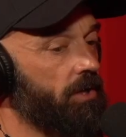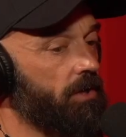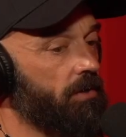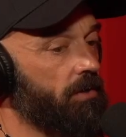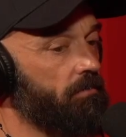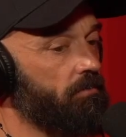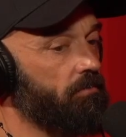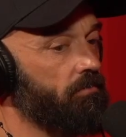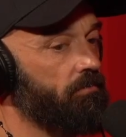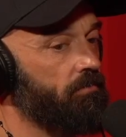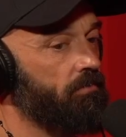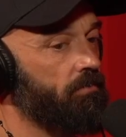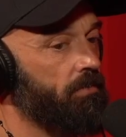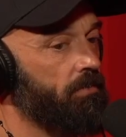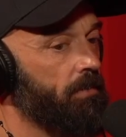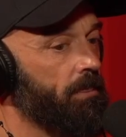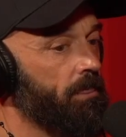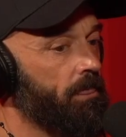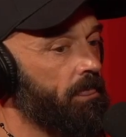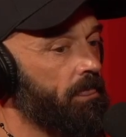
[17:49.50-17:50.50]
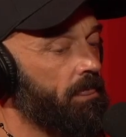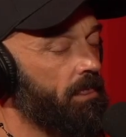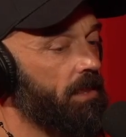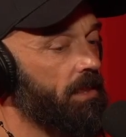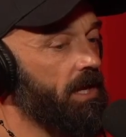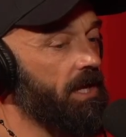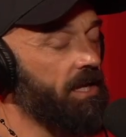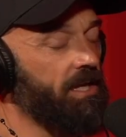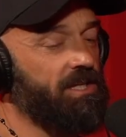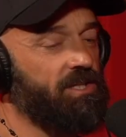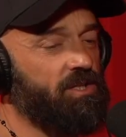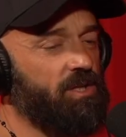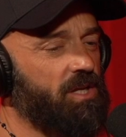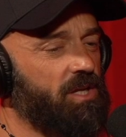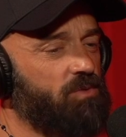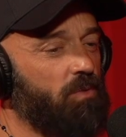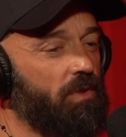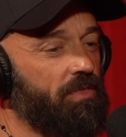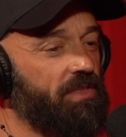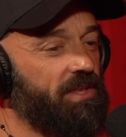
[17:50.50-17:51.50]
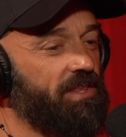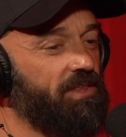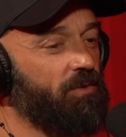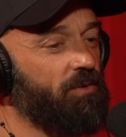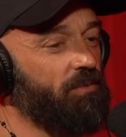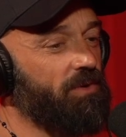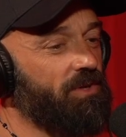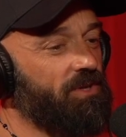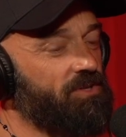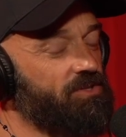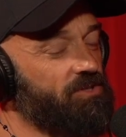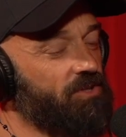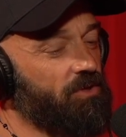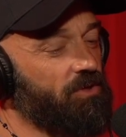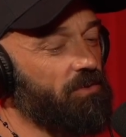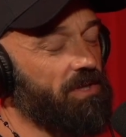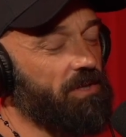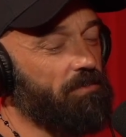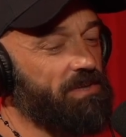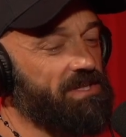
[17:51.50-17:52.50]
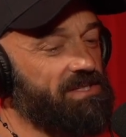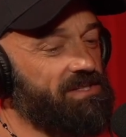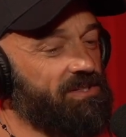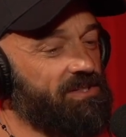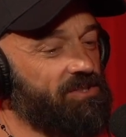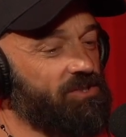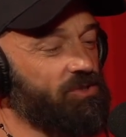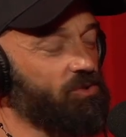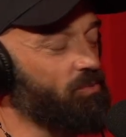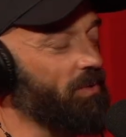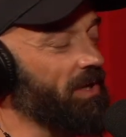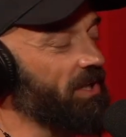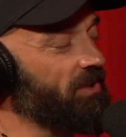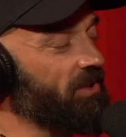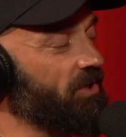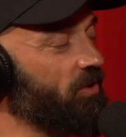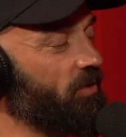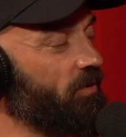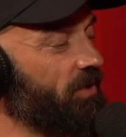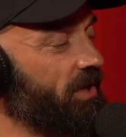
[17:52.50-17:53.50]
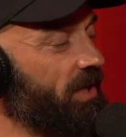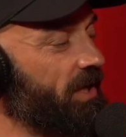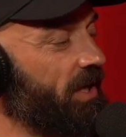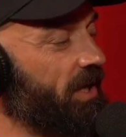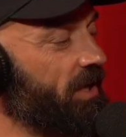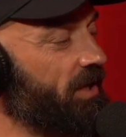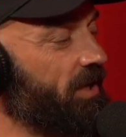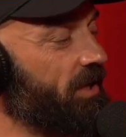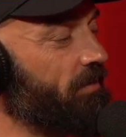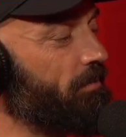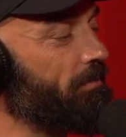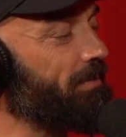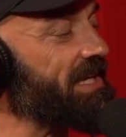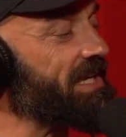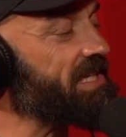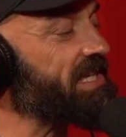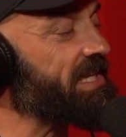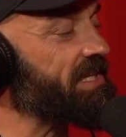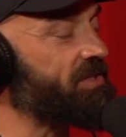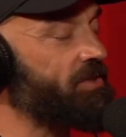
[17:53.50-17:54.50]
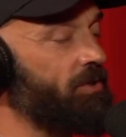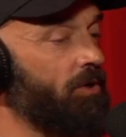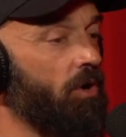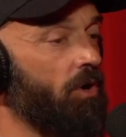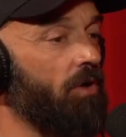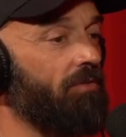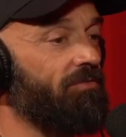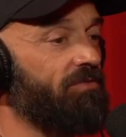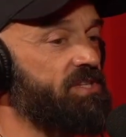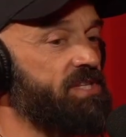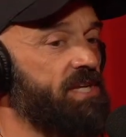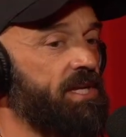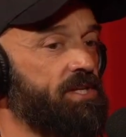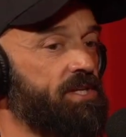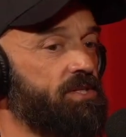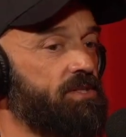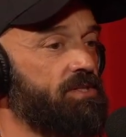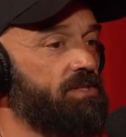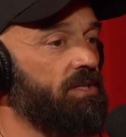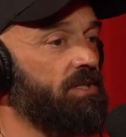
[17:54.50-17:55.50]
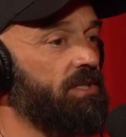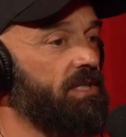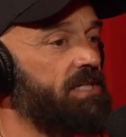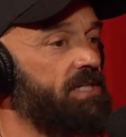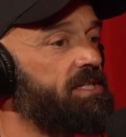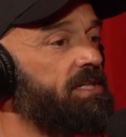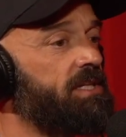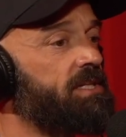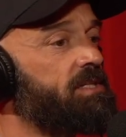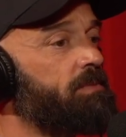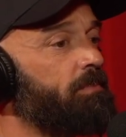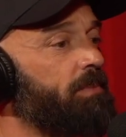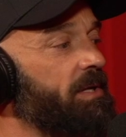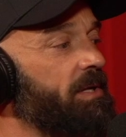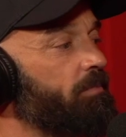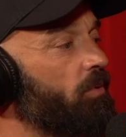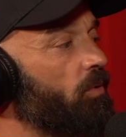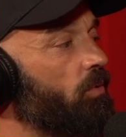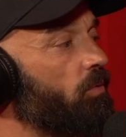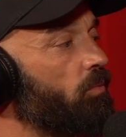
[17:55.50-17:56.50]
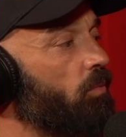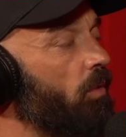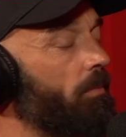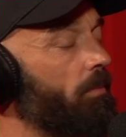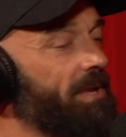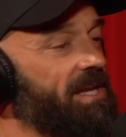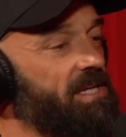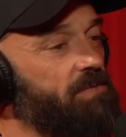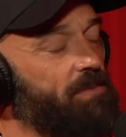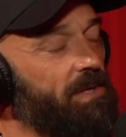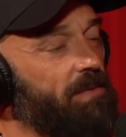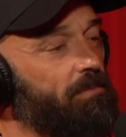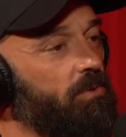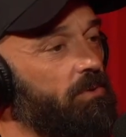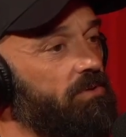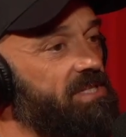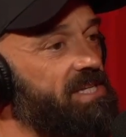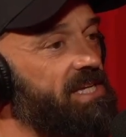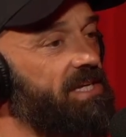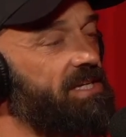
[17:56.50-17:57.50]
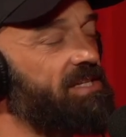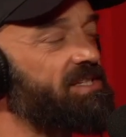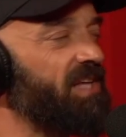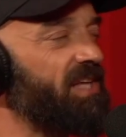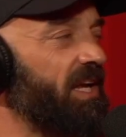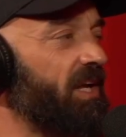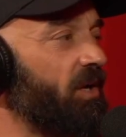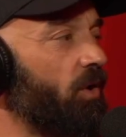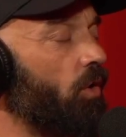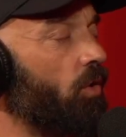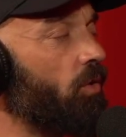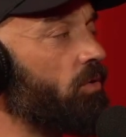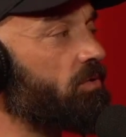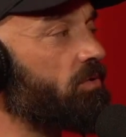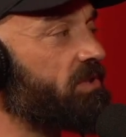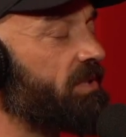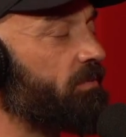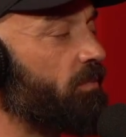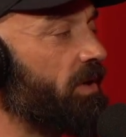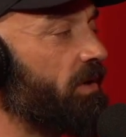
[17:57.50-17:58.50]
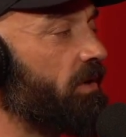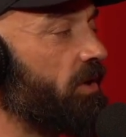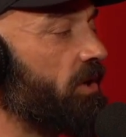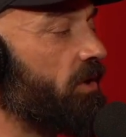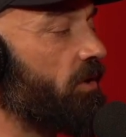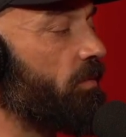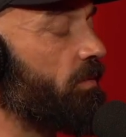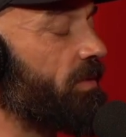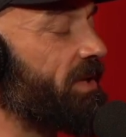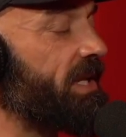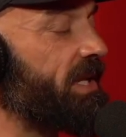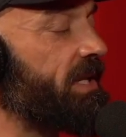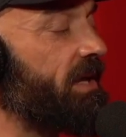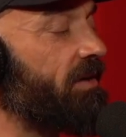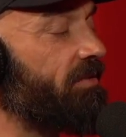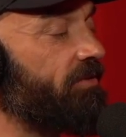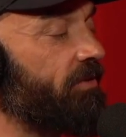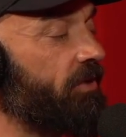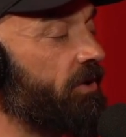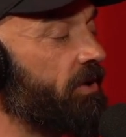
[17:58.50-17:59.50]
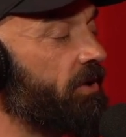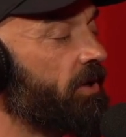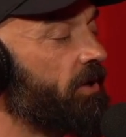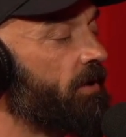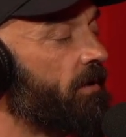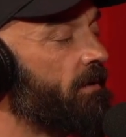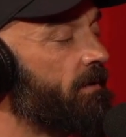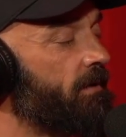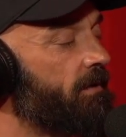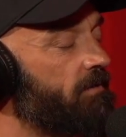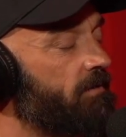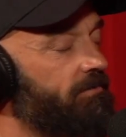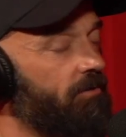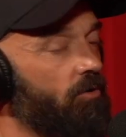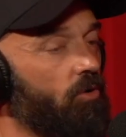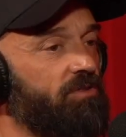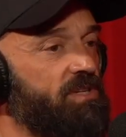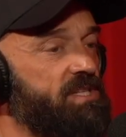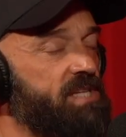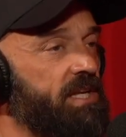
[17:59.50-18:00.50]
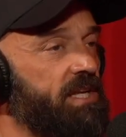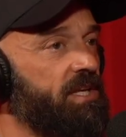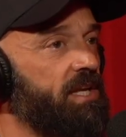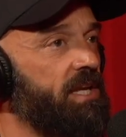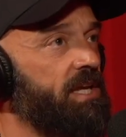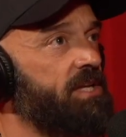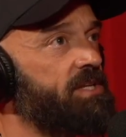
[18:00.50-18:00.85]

and it's one thing that we used to do in the business as well, meetings and conversations and listening to people, what makes people tick, setting goals. That we did that for over 10